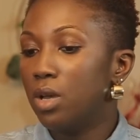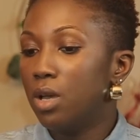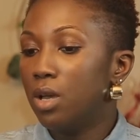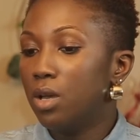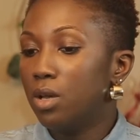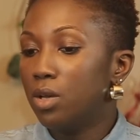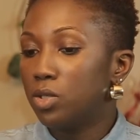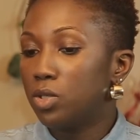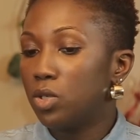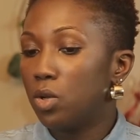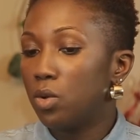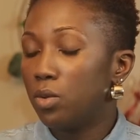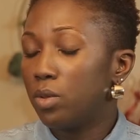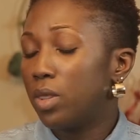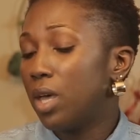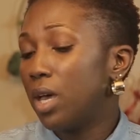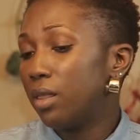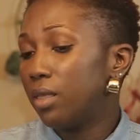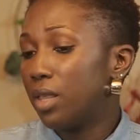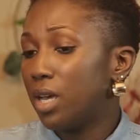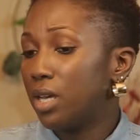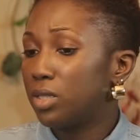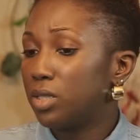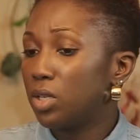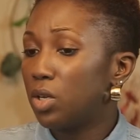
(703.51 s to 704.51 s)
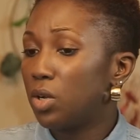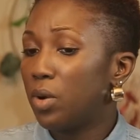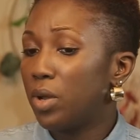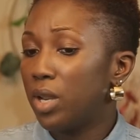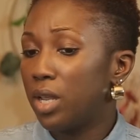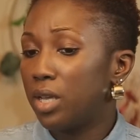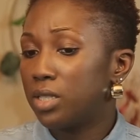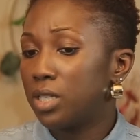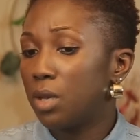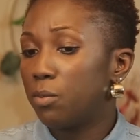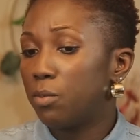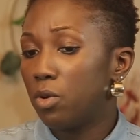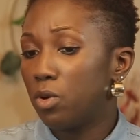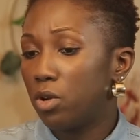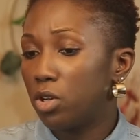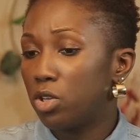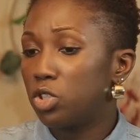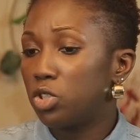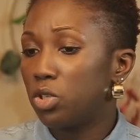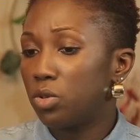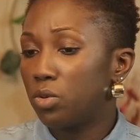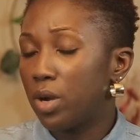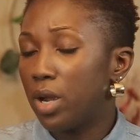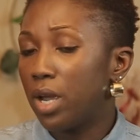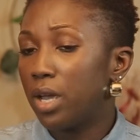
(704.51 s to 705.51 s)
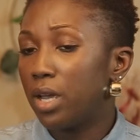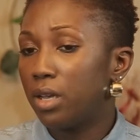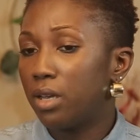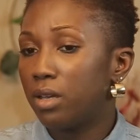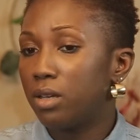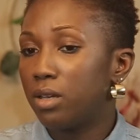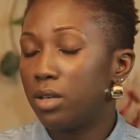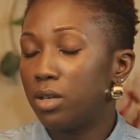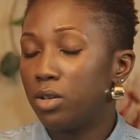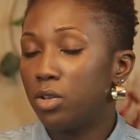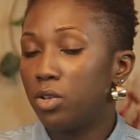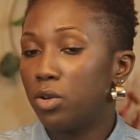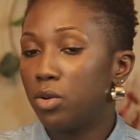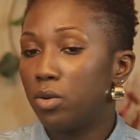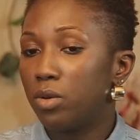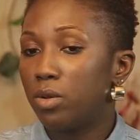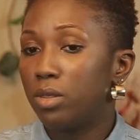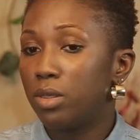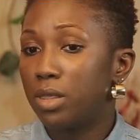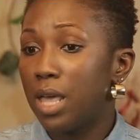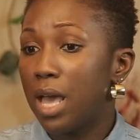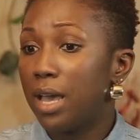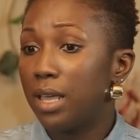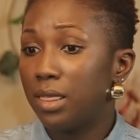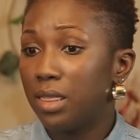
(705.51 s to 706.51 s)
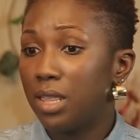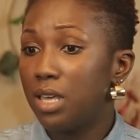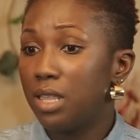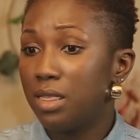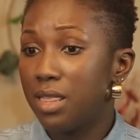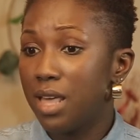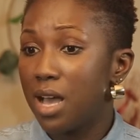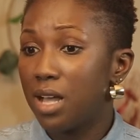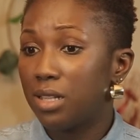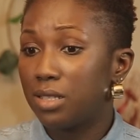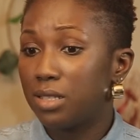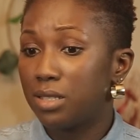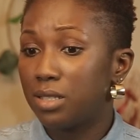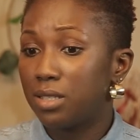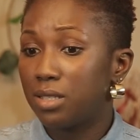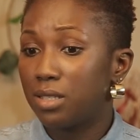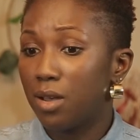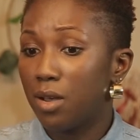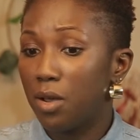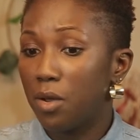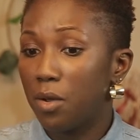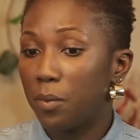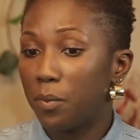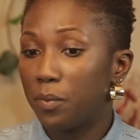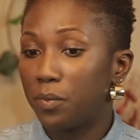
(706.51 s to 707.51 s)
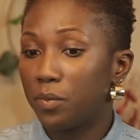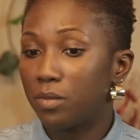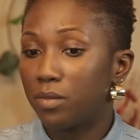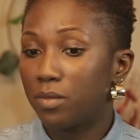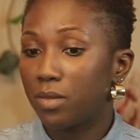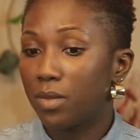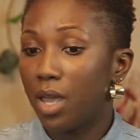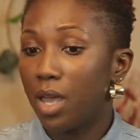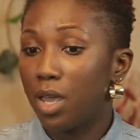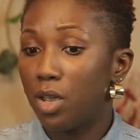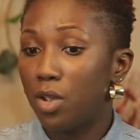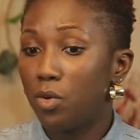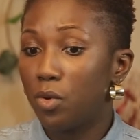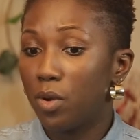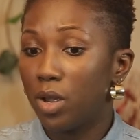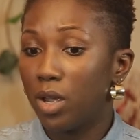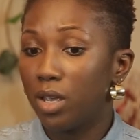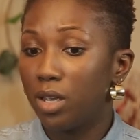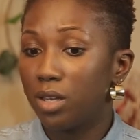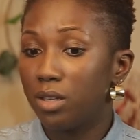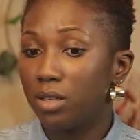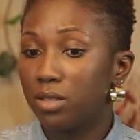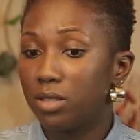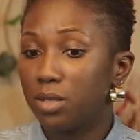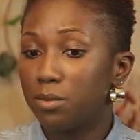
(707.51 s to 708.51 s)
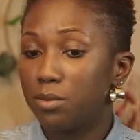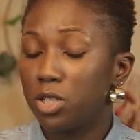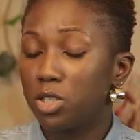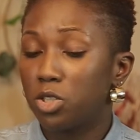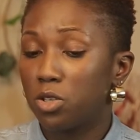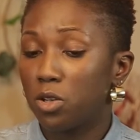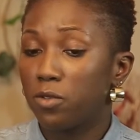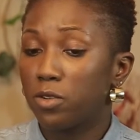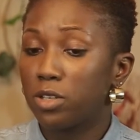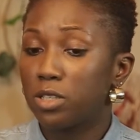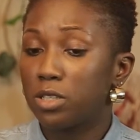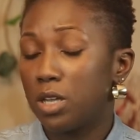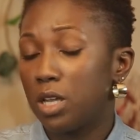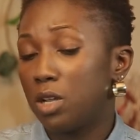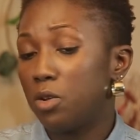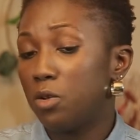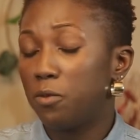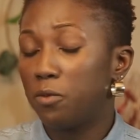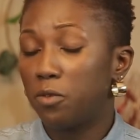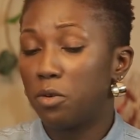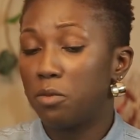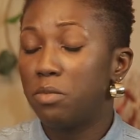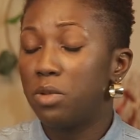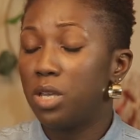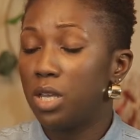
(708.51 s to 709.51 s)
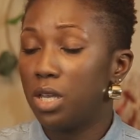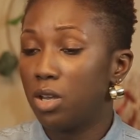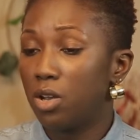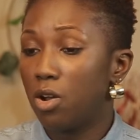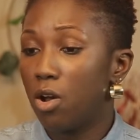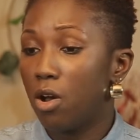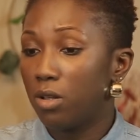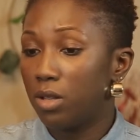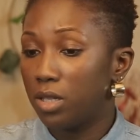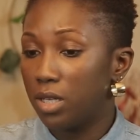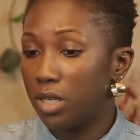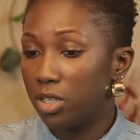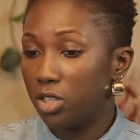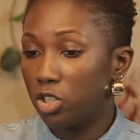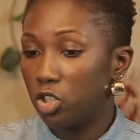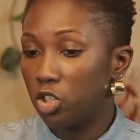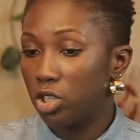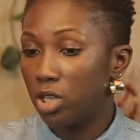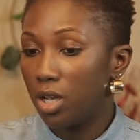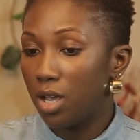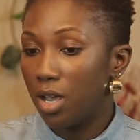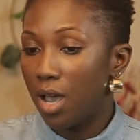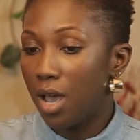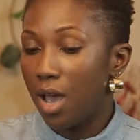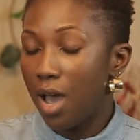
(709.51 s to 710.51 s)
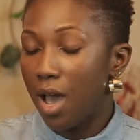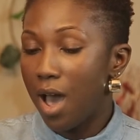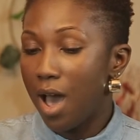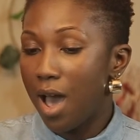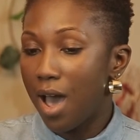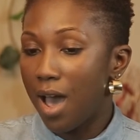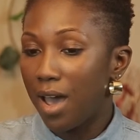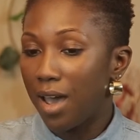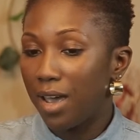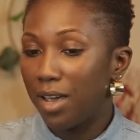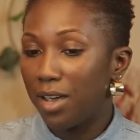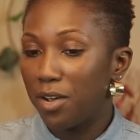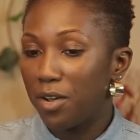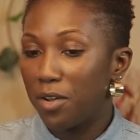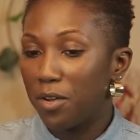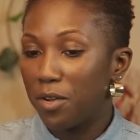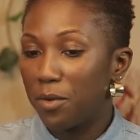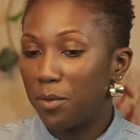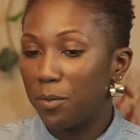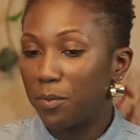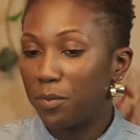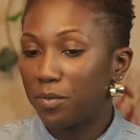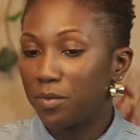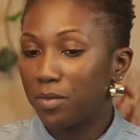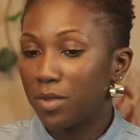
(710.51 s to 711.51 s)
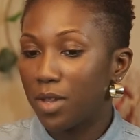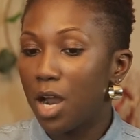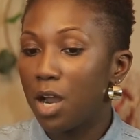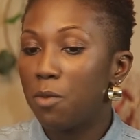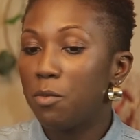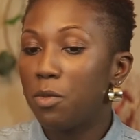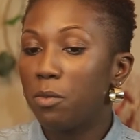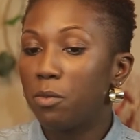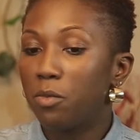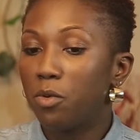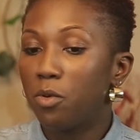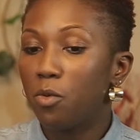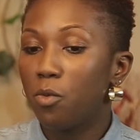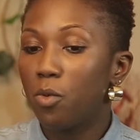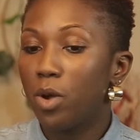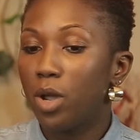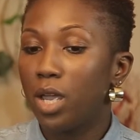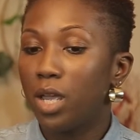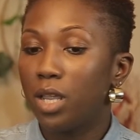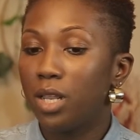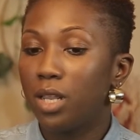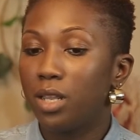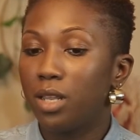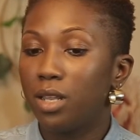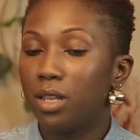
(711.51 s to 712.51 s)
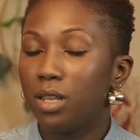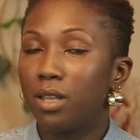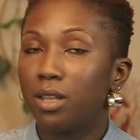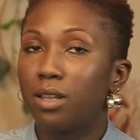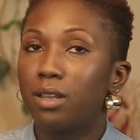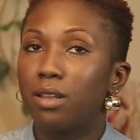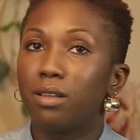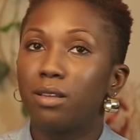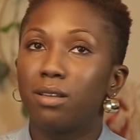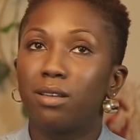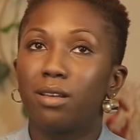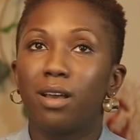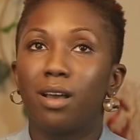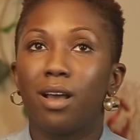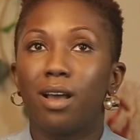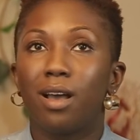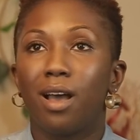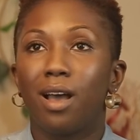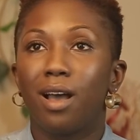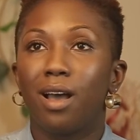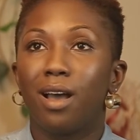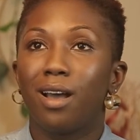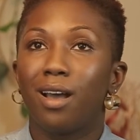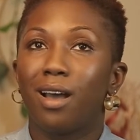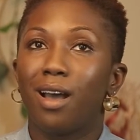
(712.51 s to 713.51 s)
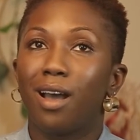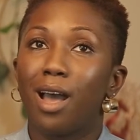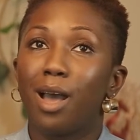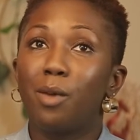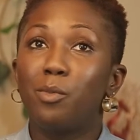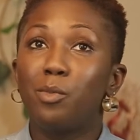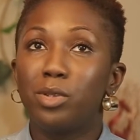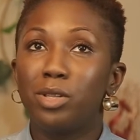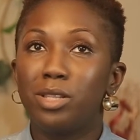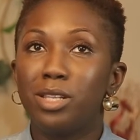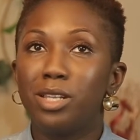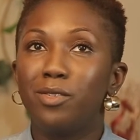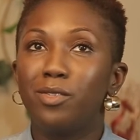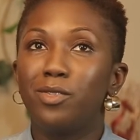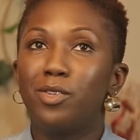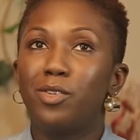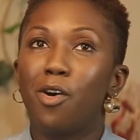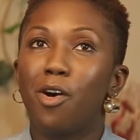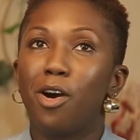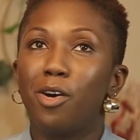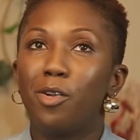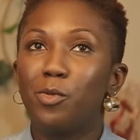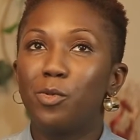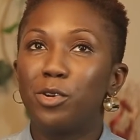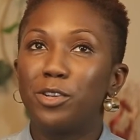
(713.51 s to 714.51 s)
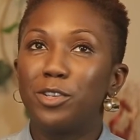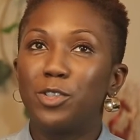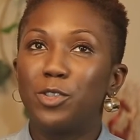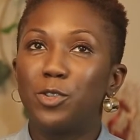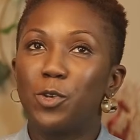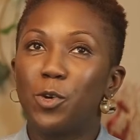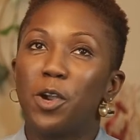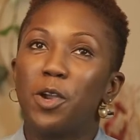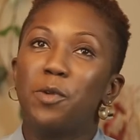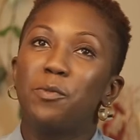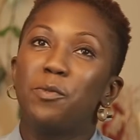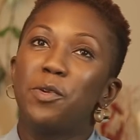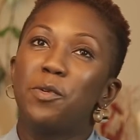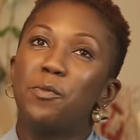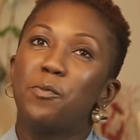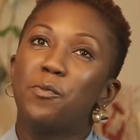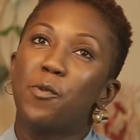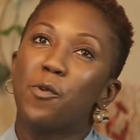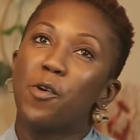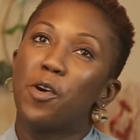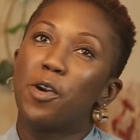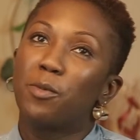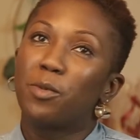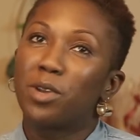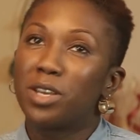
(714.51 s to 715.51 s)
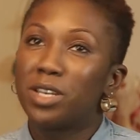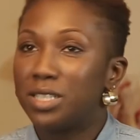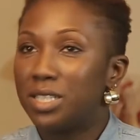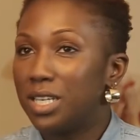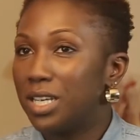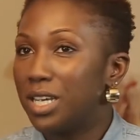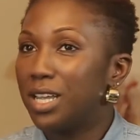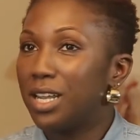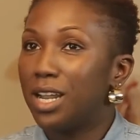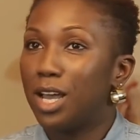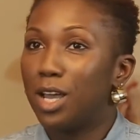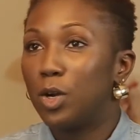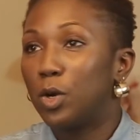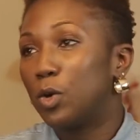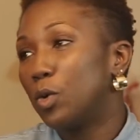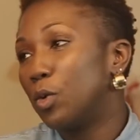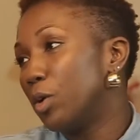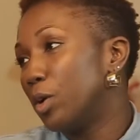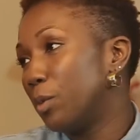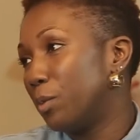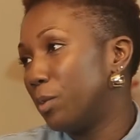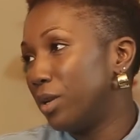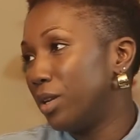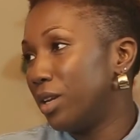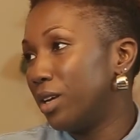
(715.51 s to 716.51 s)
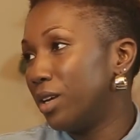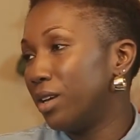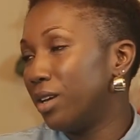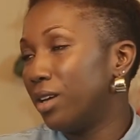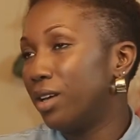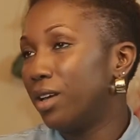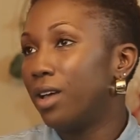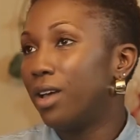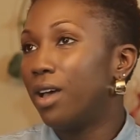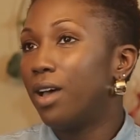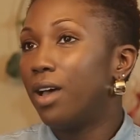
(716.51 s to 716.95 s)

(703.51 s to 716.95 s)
Yeah. So that that's a great example because you're right. You know, that, I think that's um, a great temptation because I know for me in college, I um, I remember when I believe God was drawing me more because again I grew up in a